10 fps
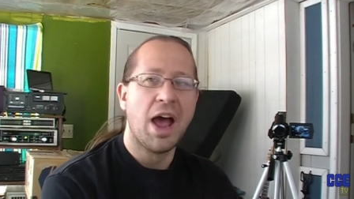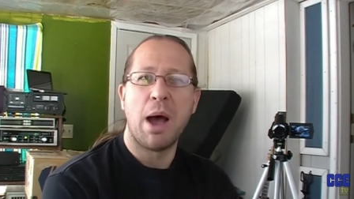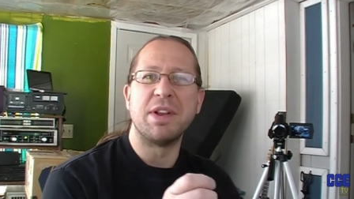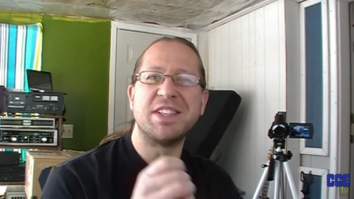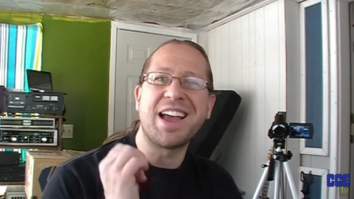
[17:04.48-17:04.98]

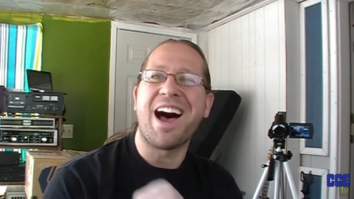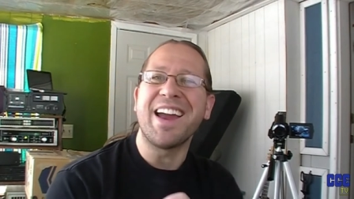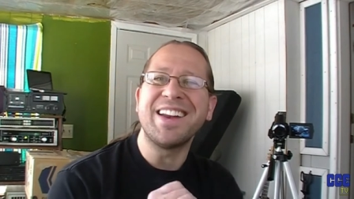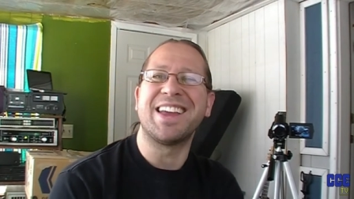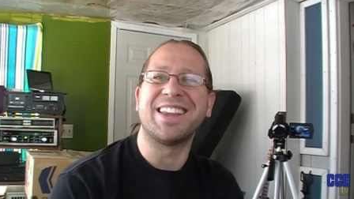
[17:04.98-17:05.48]
I've been
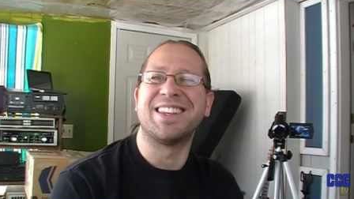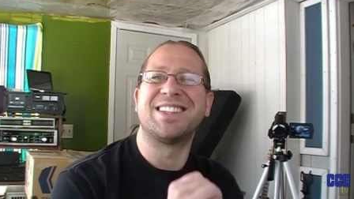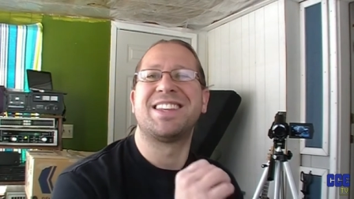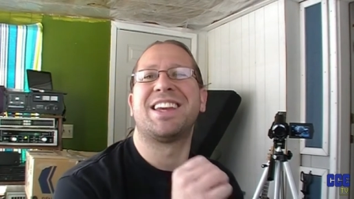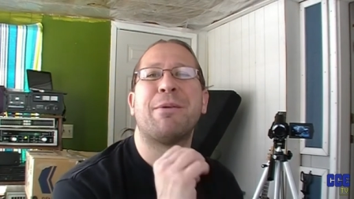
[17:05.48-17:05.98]
dying to get
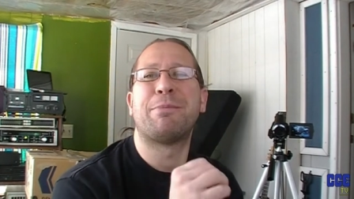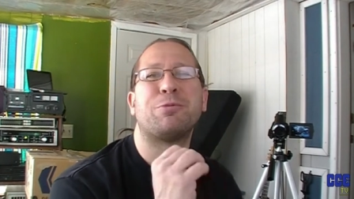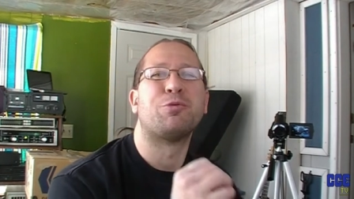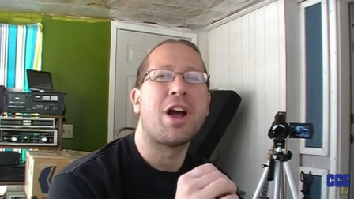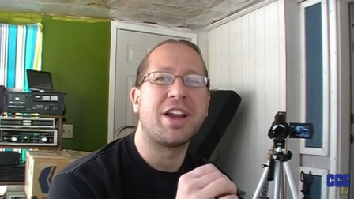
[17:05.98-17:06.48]
this thing up
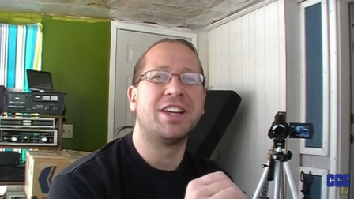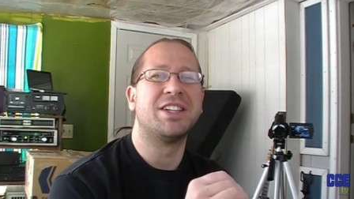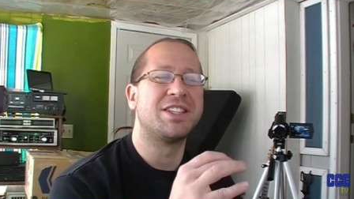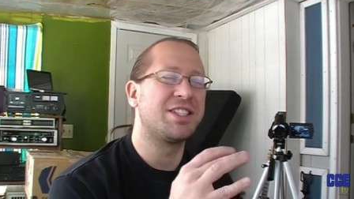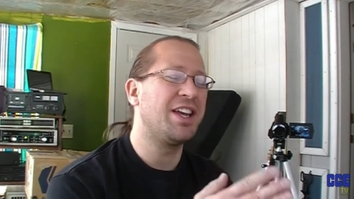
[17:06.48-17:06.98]
and running
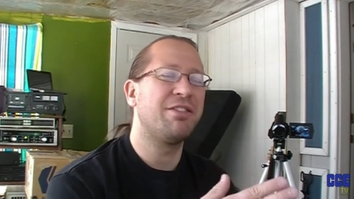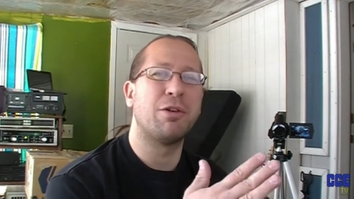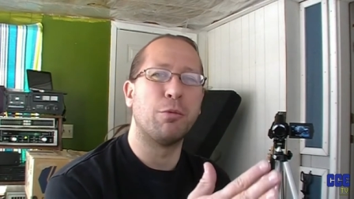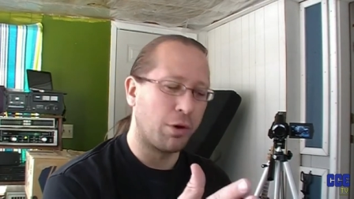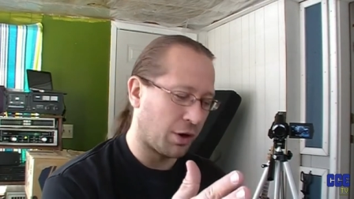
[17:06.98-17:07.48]
and to see if
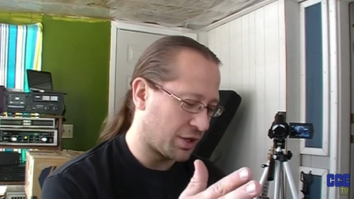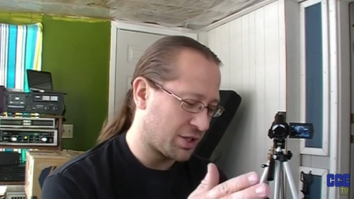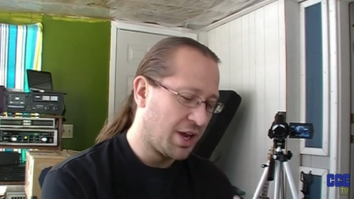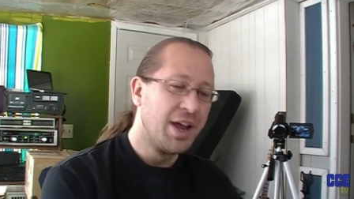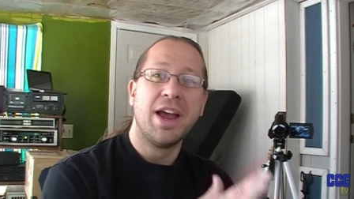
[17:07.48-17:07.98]
it
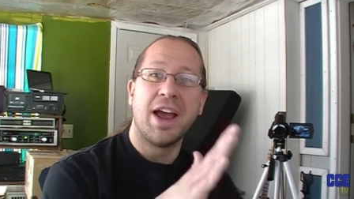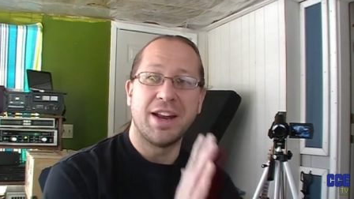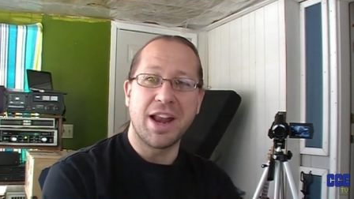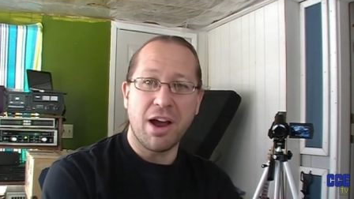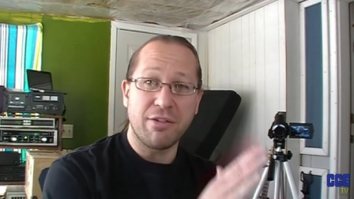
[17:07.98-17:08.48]
works.
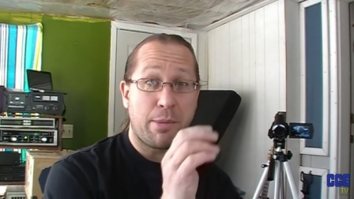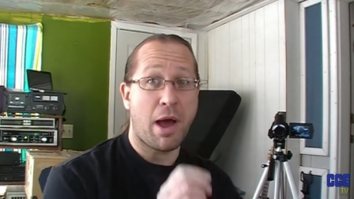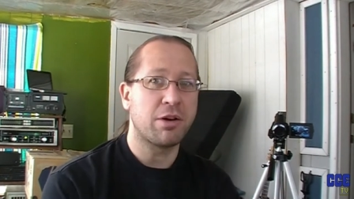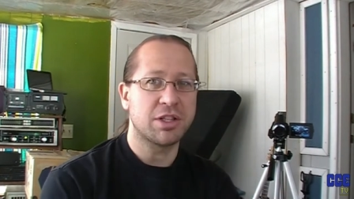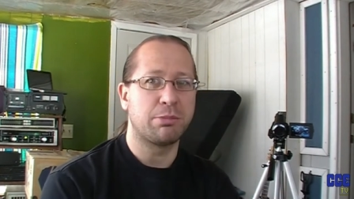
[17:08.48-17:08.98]
And now I have a
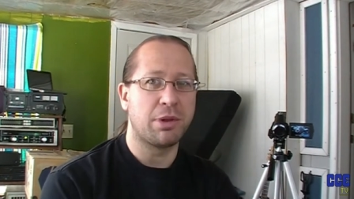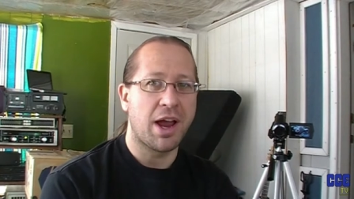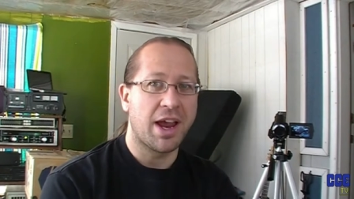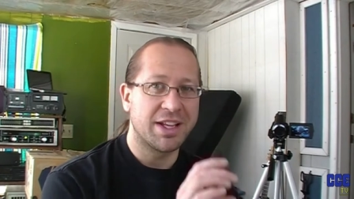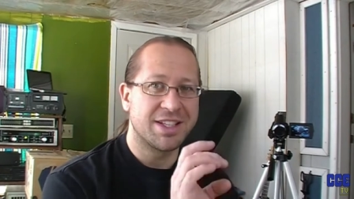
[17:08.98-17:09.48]
power
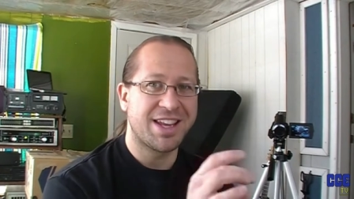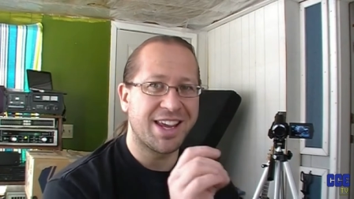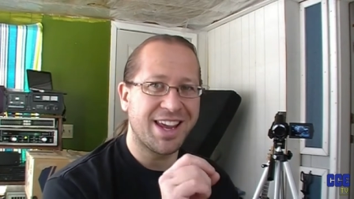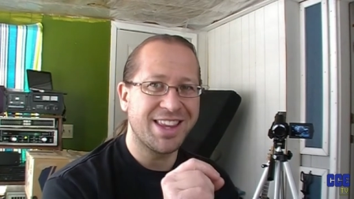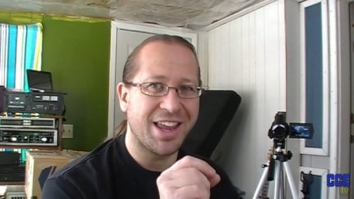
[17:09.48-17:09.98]
supply I can
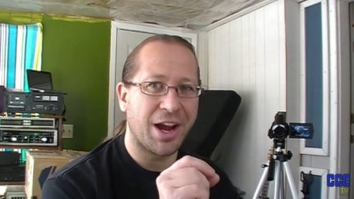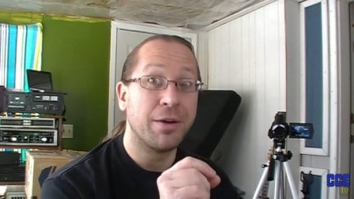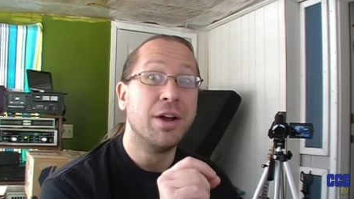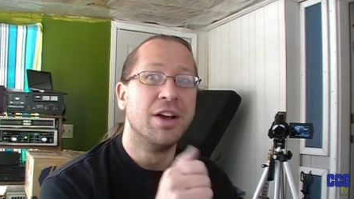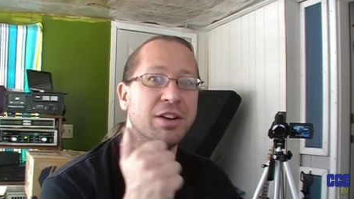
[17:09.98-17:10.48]
stick in
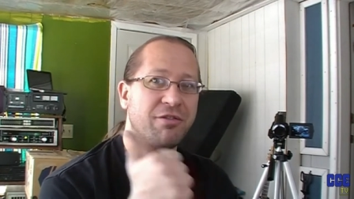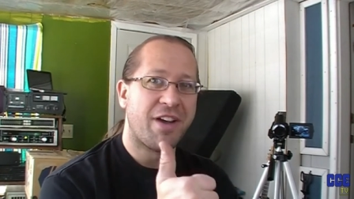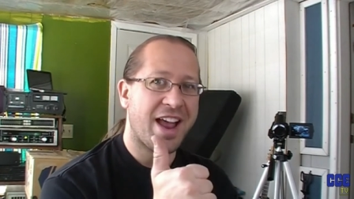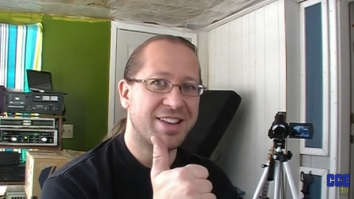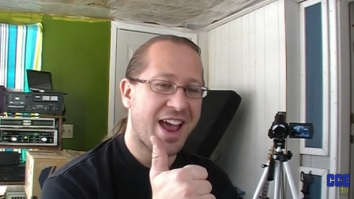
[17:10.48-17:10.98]
there.
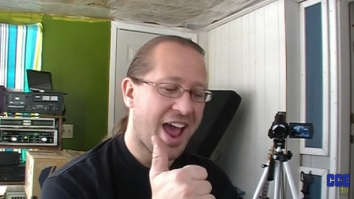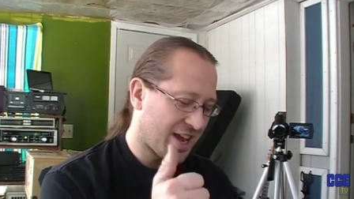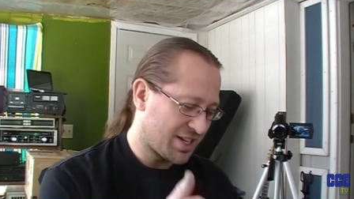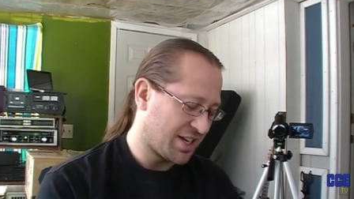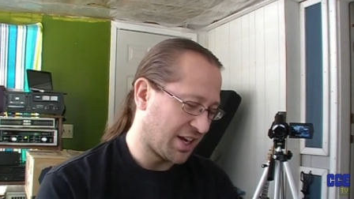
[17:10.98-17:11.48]

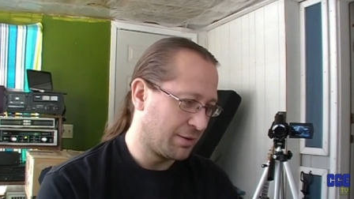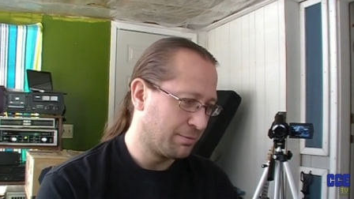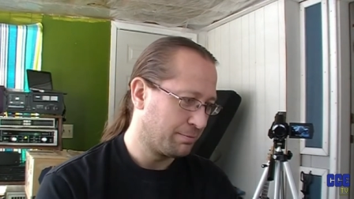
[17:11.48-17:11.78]
Fantastic.